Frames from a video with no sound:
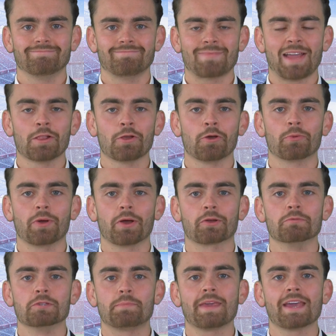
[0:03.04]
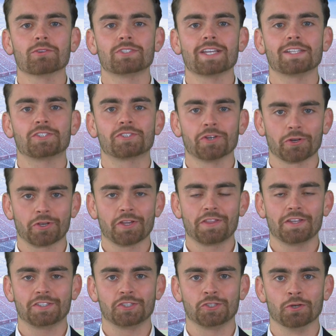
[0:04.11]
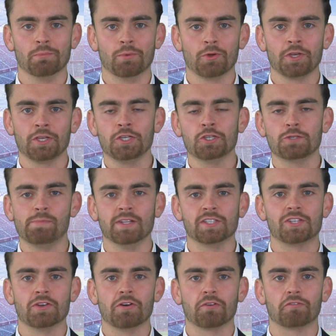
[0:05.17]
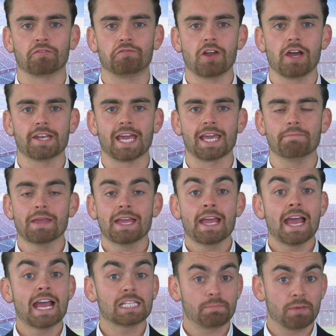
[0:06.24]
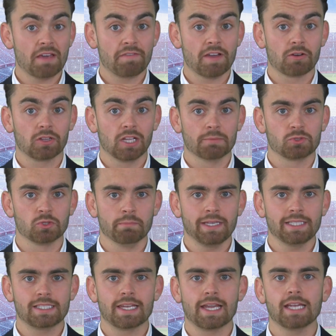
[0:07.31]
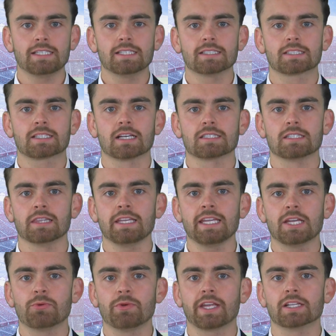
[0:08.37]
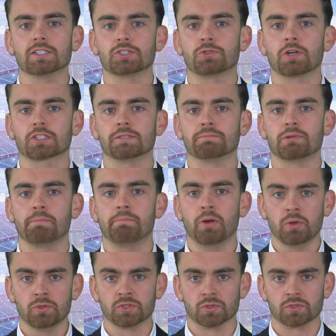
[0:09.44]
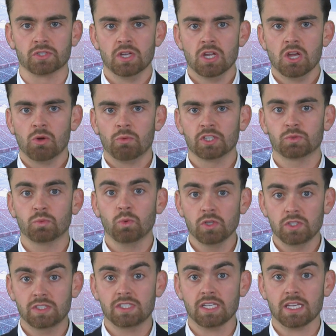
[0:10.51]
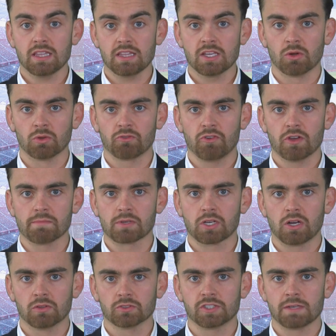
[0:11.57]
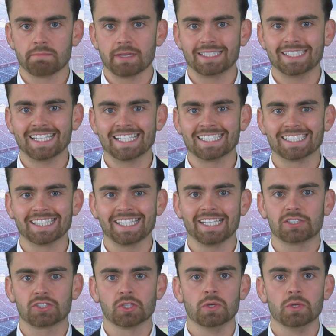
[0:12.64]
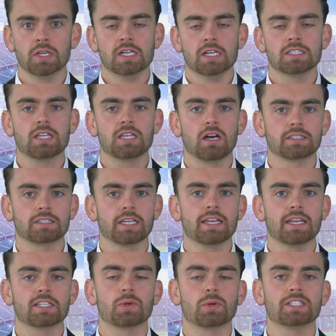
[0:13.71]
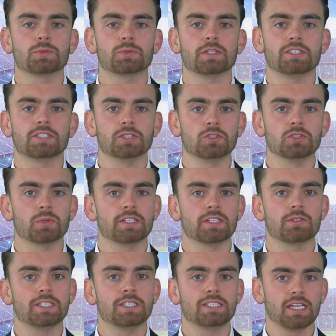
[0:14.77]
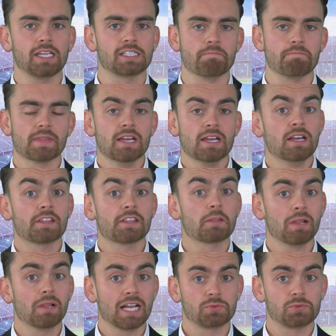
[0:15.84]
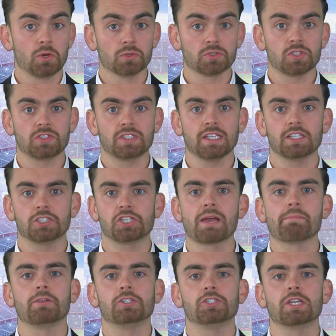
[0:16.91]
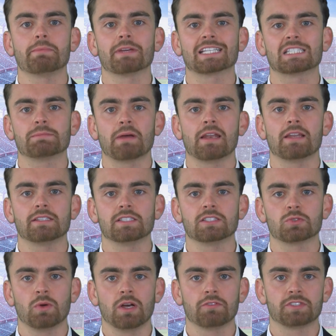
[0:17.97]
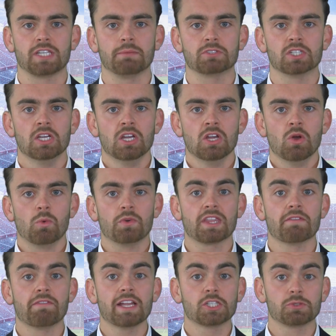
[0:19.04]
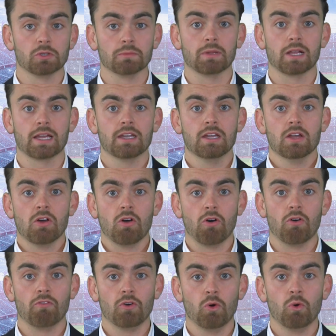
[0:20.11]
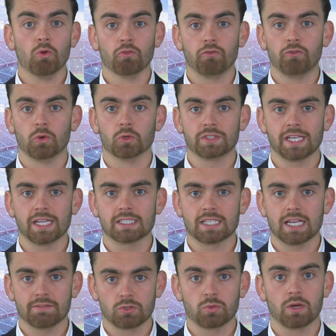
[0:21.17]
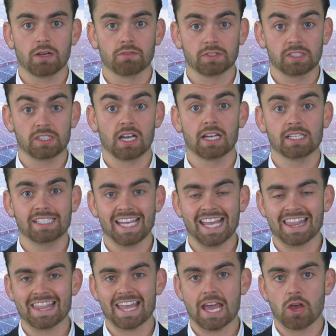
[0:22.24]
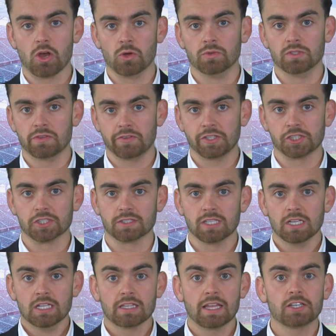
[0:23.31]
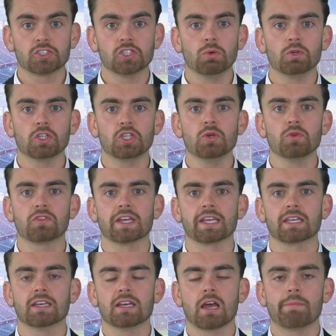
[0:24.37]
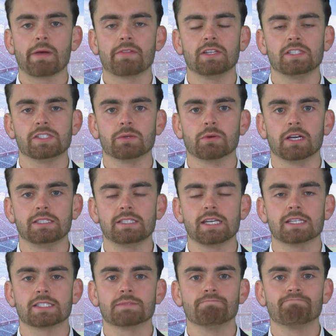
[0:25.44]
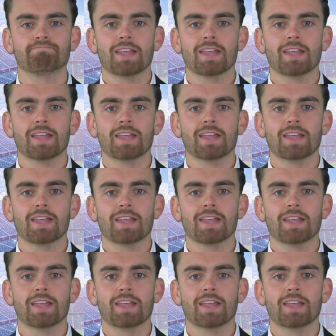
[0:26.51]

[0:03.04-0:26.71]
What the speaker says: Hello and welcome to PLZ Soccer. This is your morning news bulletin on Friday. SPFL clubs will meet today to discuss league reconstruction proposals, which would see the old firm Colts admitted into League 2 starting in the 2022-23 season. Now, the plans would also see the championship expanded to 12 teams, with the eventual plan of all four tiers to have 12 sides in their own divisions. Let us know what you think about these new ideas.